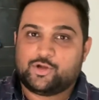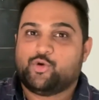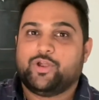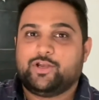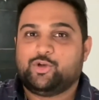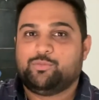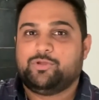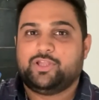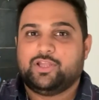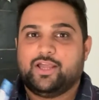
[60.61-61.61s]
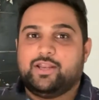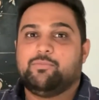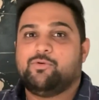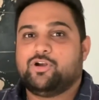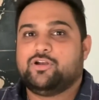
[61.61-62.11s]
going to be an
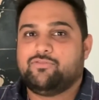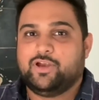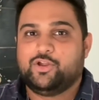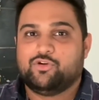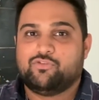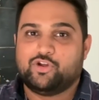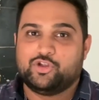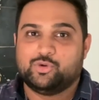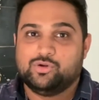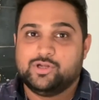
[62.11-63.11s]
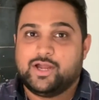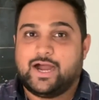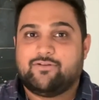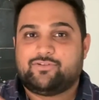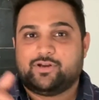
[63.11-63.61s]
important video for you
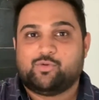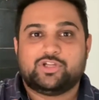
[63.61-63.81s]
after